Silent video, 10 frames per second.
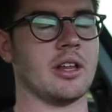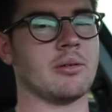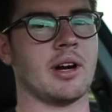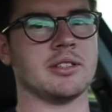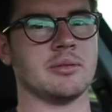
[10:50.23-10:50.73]

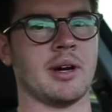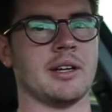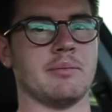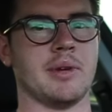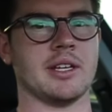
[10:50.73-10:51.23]
otherwise you
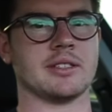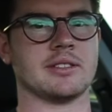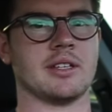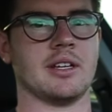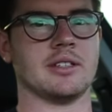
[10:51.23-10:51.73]
might
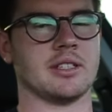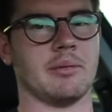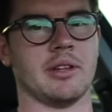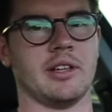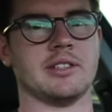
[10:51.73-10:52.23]
miss
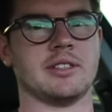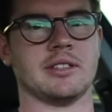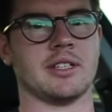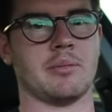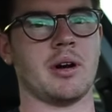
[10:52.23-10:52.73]
some of the
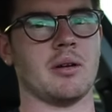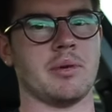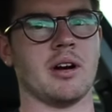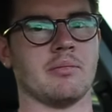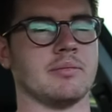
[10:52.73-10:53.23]
listings that
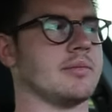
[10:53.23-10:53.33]
pop up.